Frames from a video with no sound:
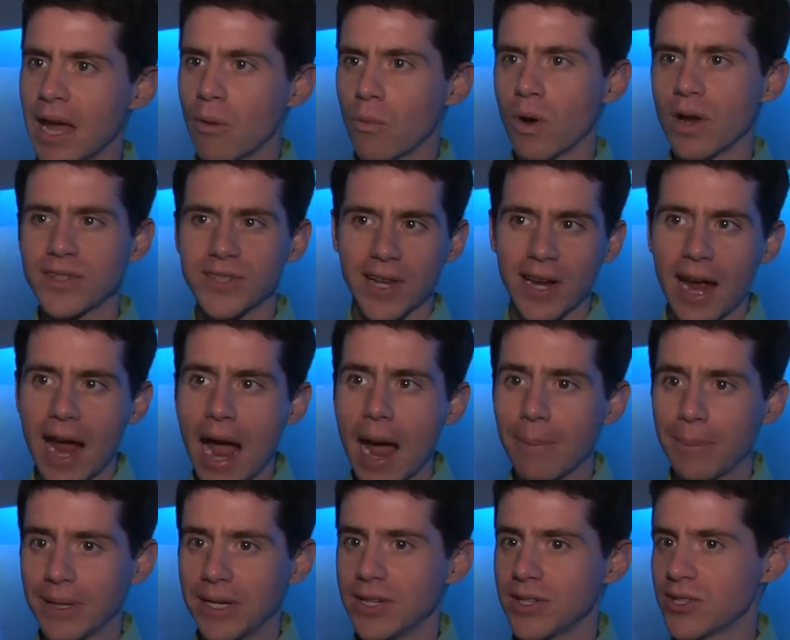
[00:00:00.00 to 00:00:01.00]
What's going to
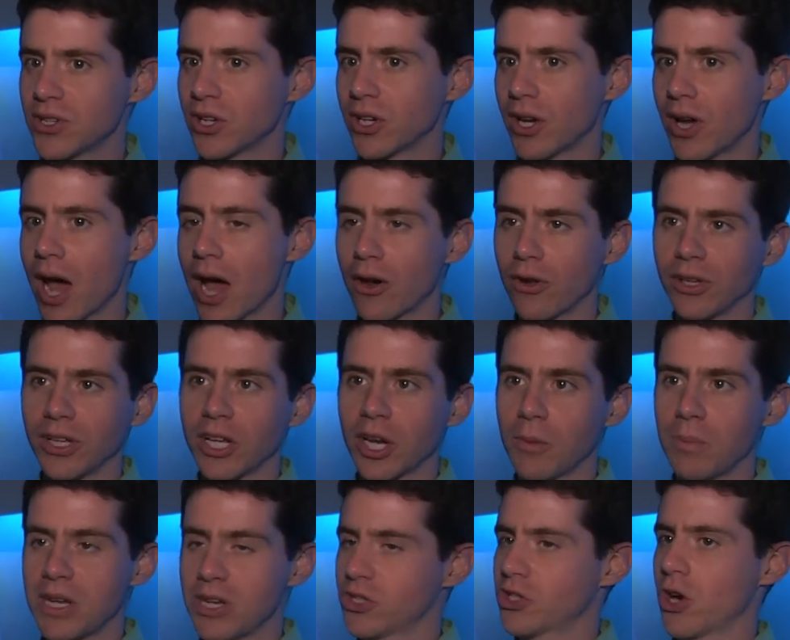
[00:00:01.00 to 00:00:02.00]
happen is you're not only going
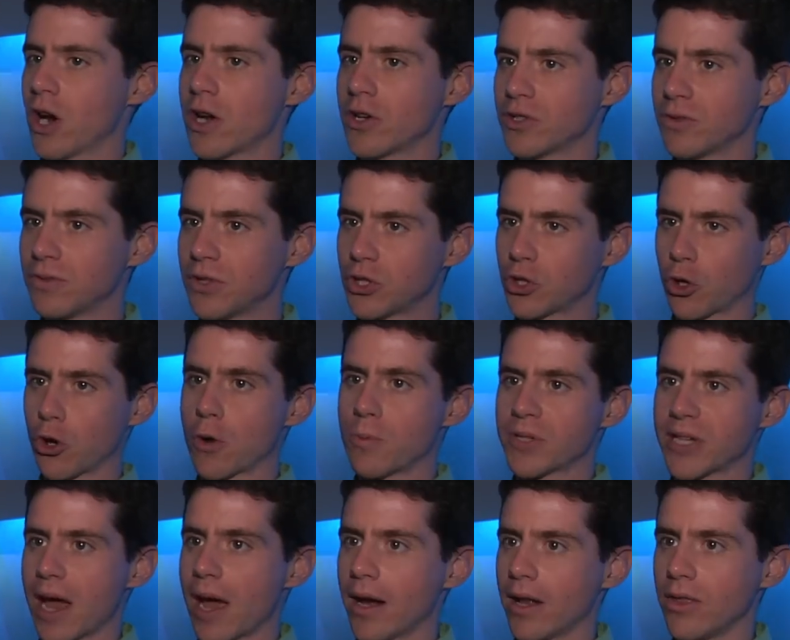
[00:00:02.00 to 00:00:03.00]
to be in charge of the
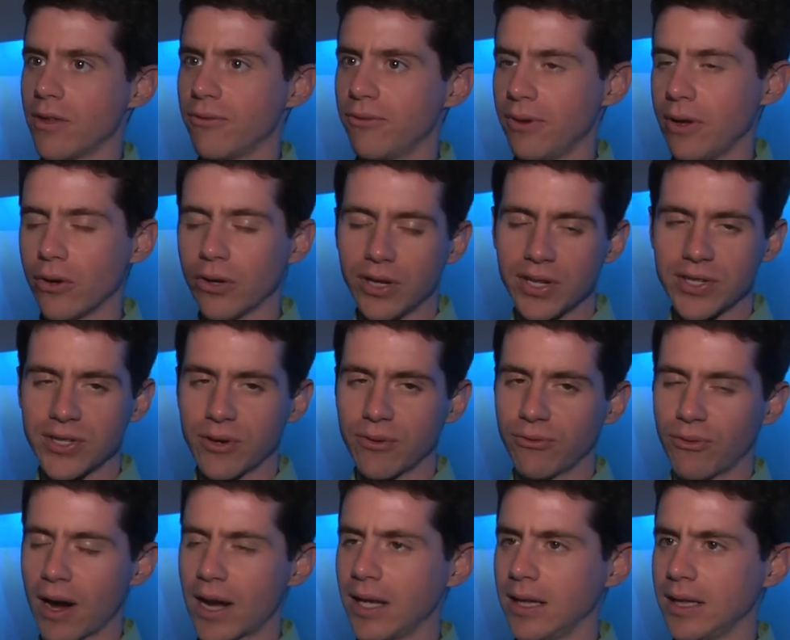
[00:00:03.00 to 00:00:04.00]
troops out in the field as they're
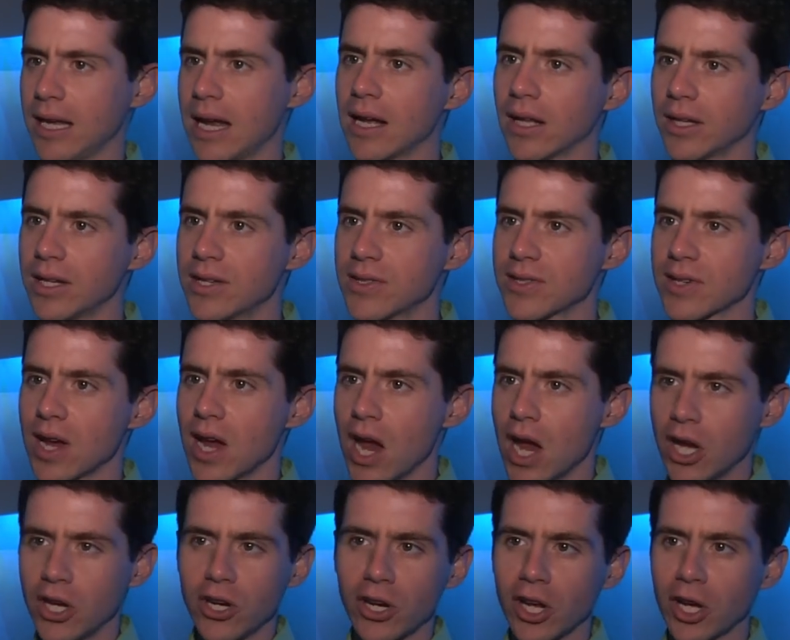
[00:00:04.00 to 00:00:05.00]
fighting the aliens,
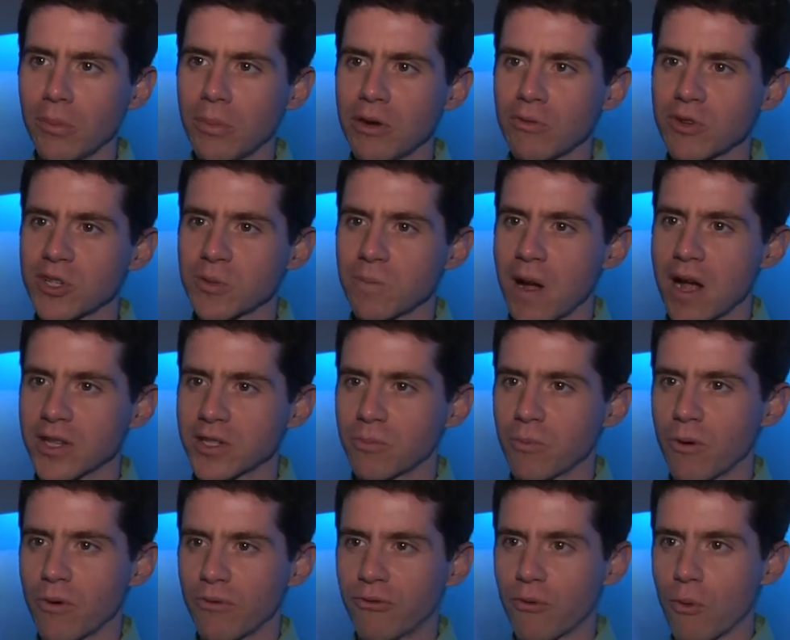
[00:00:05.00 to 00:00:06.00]
you're going to be
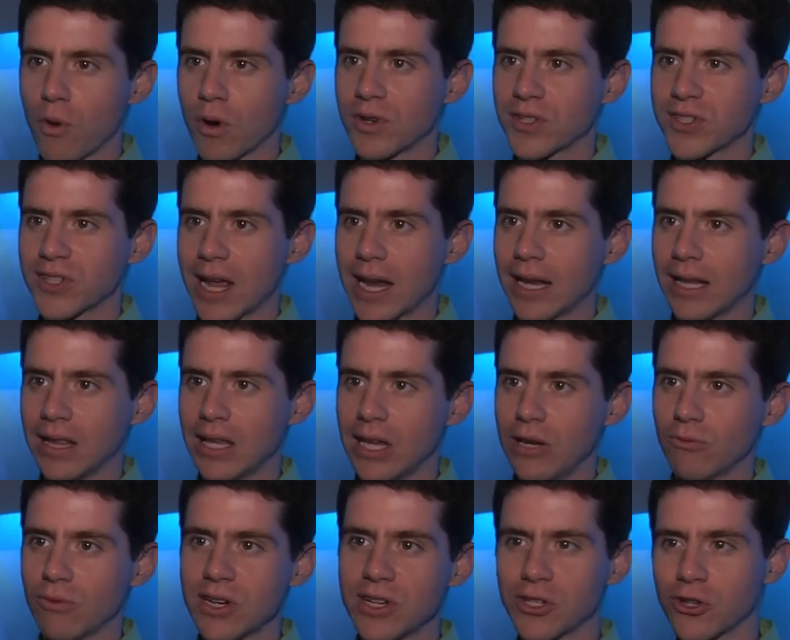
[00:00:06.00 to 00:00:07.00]
responsible for setting the
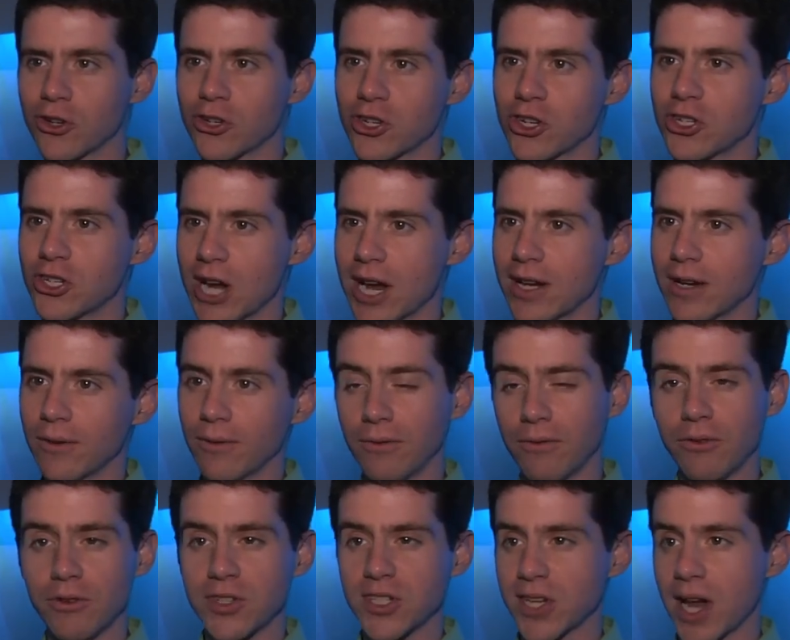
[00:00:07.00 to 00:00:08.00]
research agenda
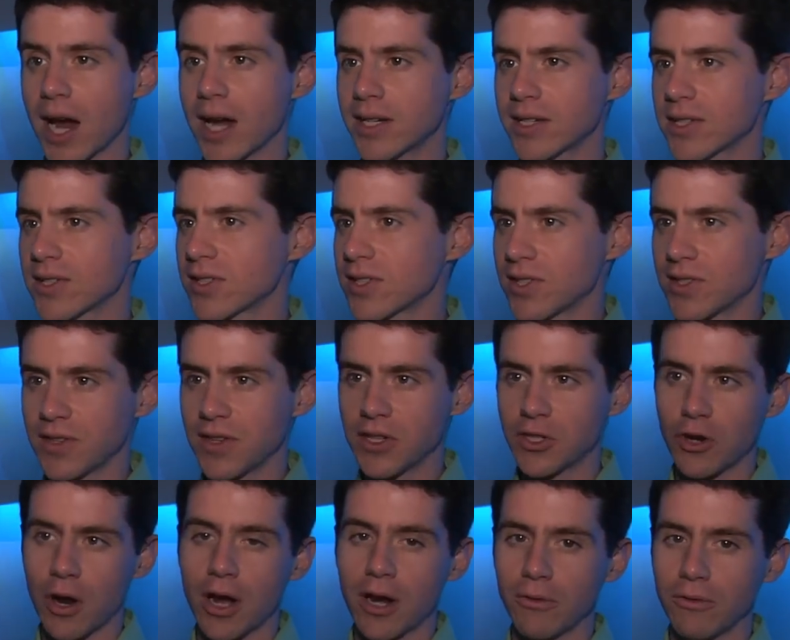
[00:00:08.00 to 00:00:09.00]
of your scientists as they
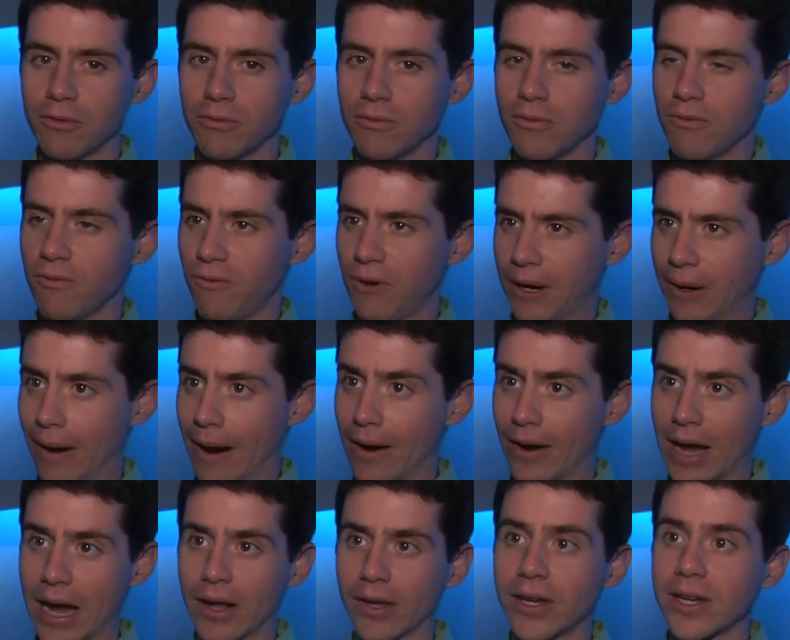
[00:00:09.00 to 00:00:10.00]
try to figure
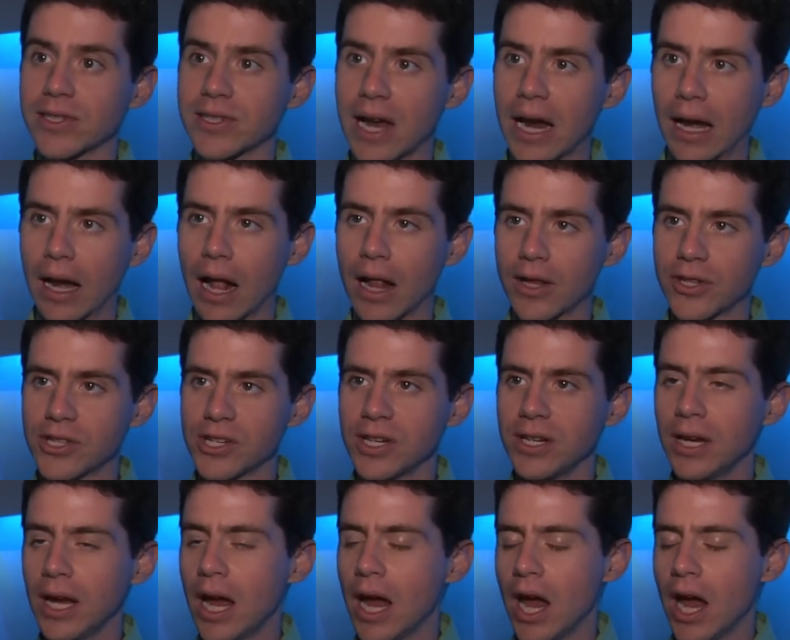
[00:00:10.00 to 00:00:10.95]
out alien technology.